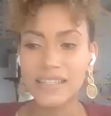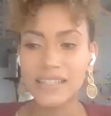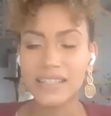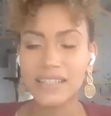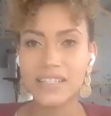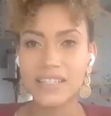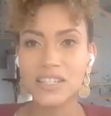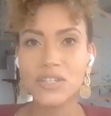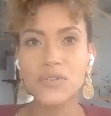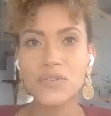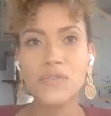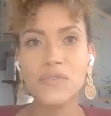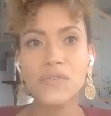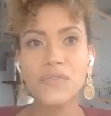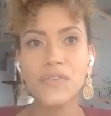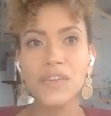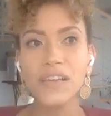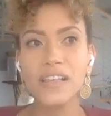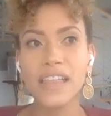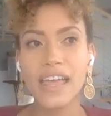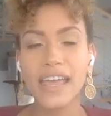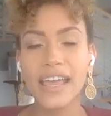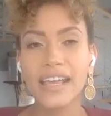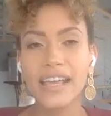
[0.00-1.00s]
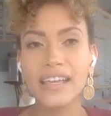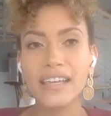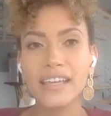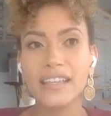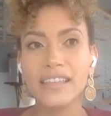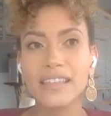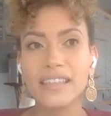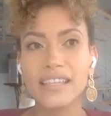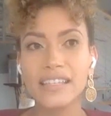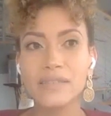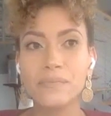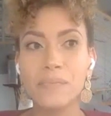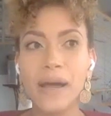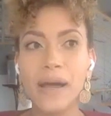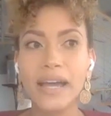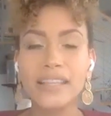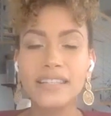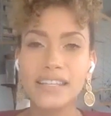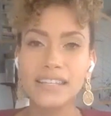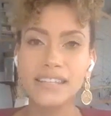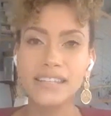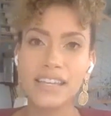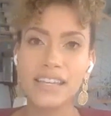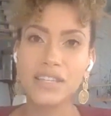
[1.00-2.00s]
do you feel like this
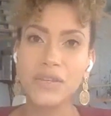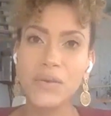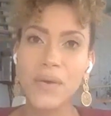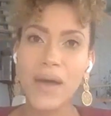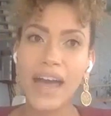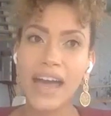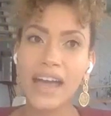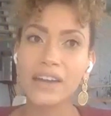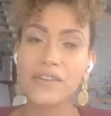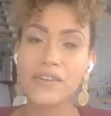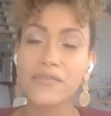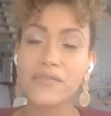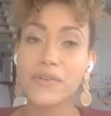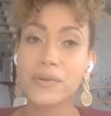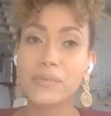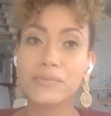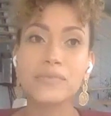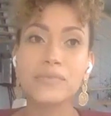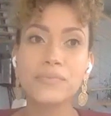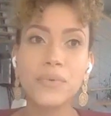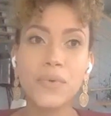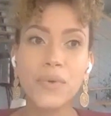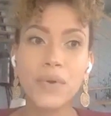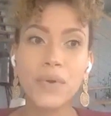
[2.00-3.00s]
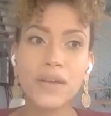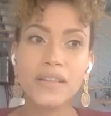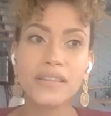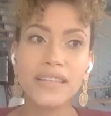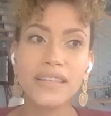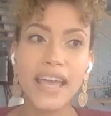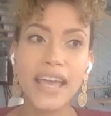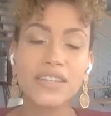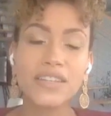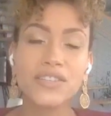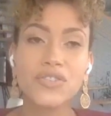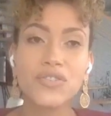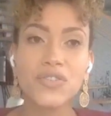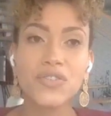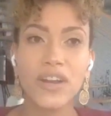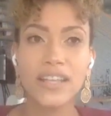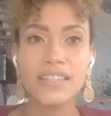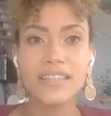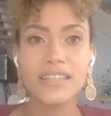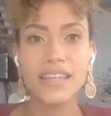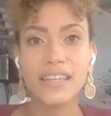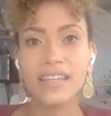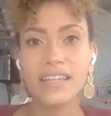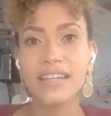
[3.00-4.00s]
mindset that you had from sports has
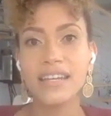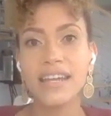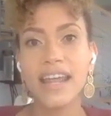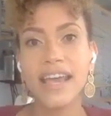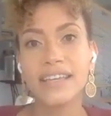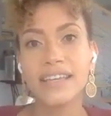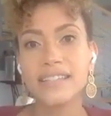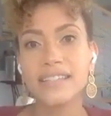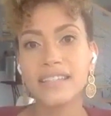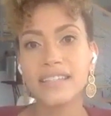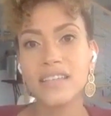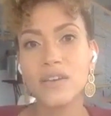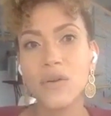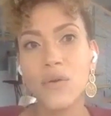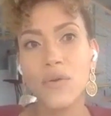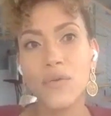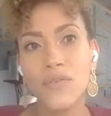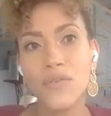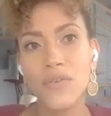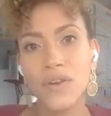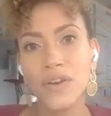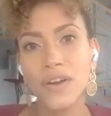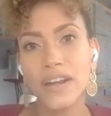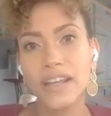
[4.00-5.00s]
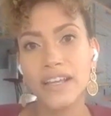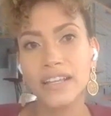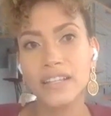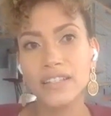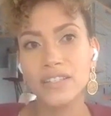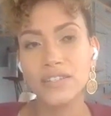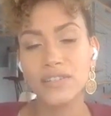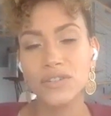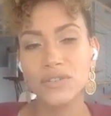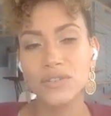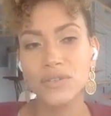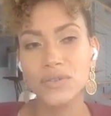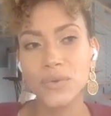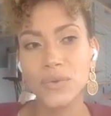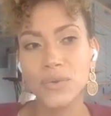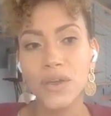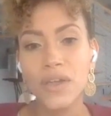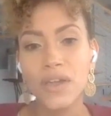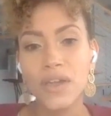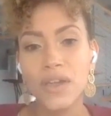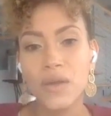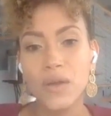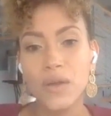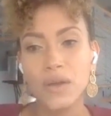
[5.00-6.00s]
translated nicely over into
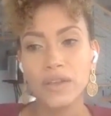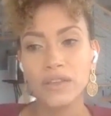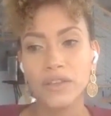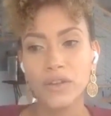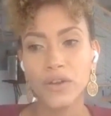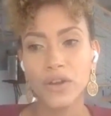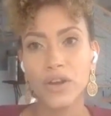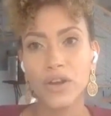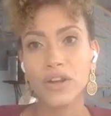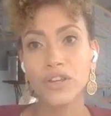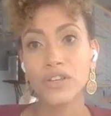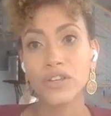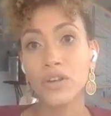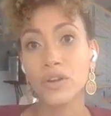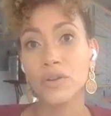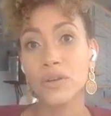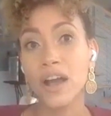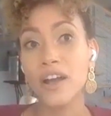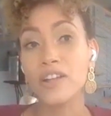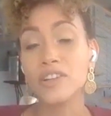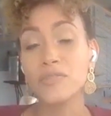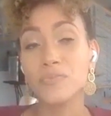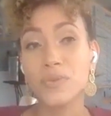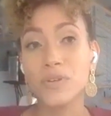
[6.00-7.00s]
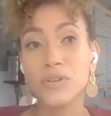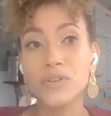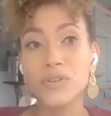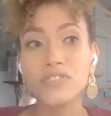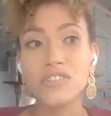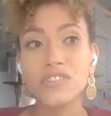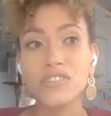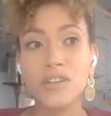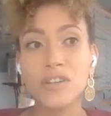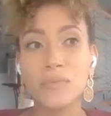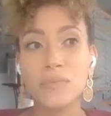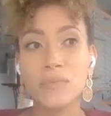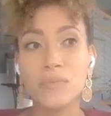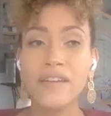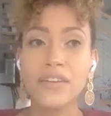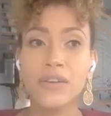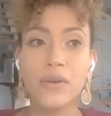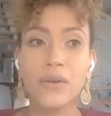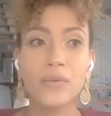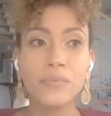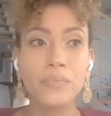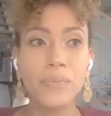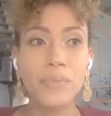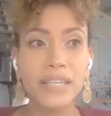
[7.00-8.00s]
your your entrepreneurship and having
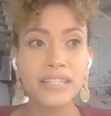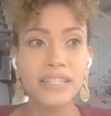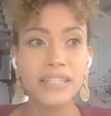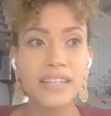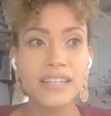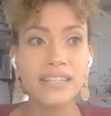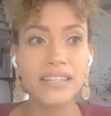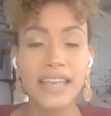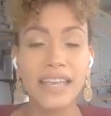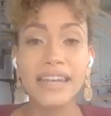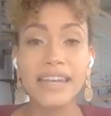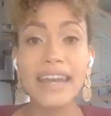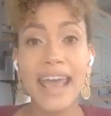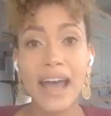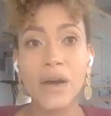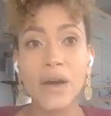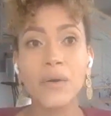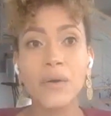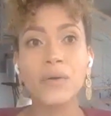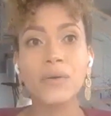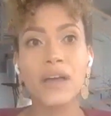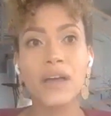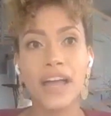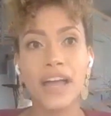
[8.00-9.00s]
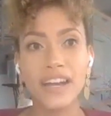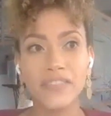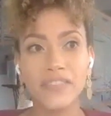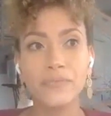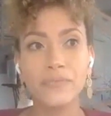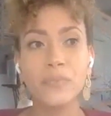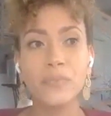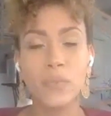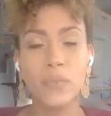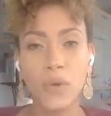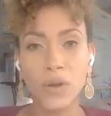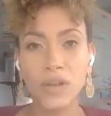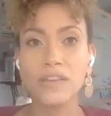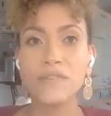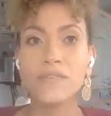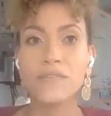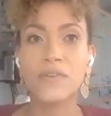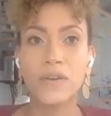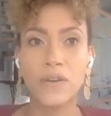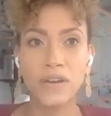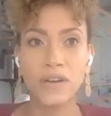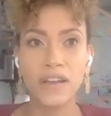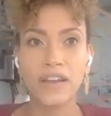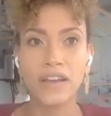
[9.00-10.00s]
your own business and now kind of working
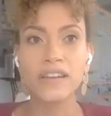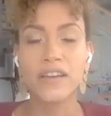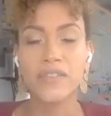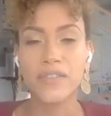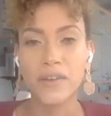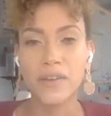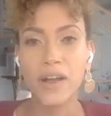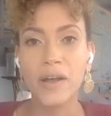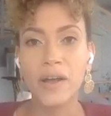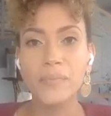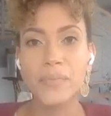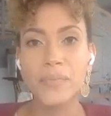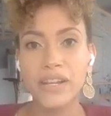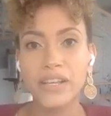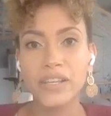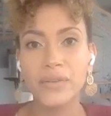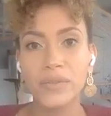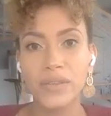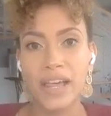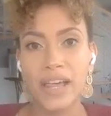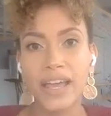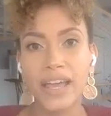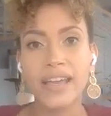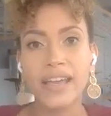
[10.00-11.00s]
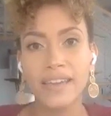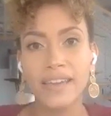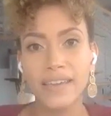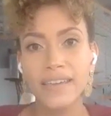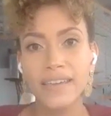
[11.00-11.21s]
for another company you like